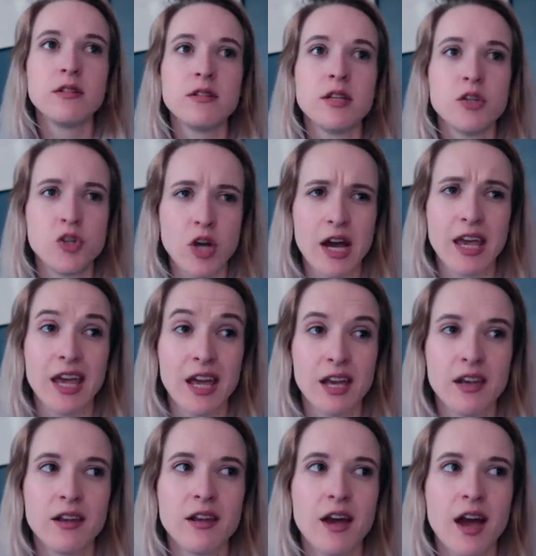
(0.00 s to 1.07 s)
to check
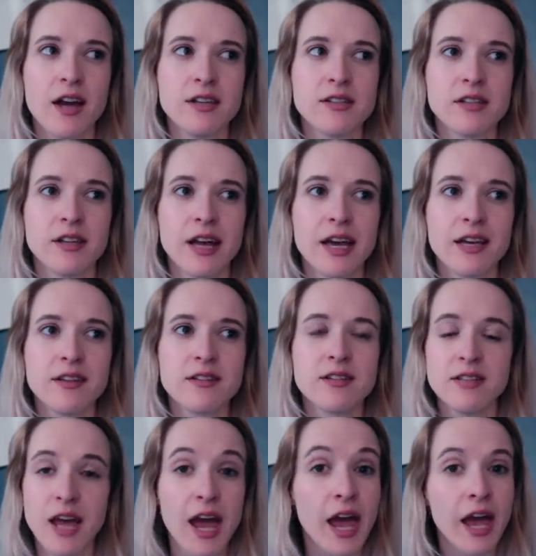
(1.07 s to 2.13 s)
in and to like
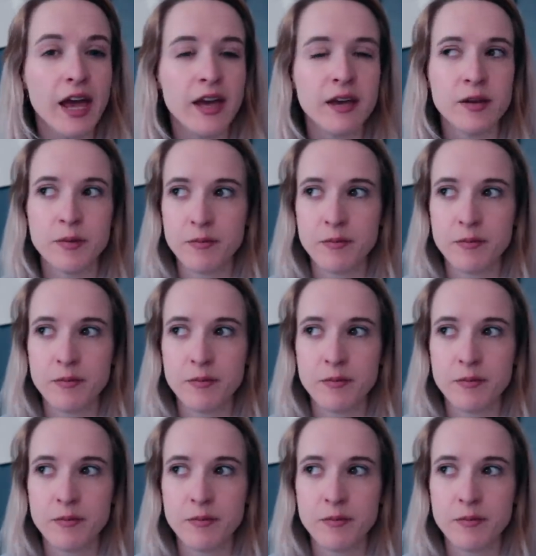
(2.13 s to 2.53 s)
stay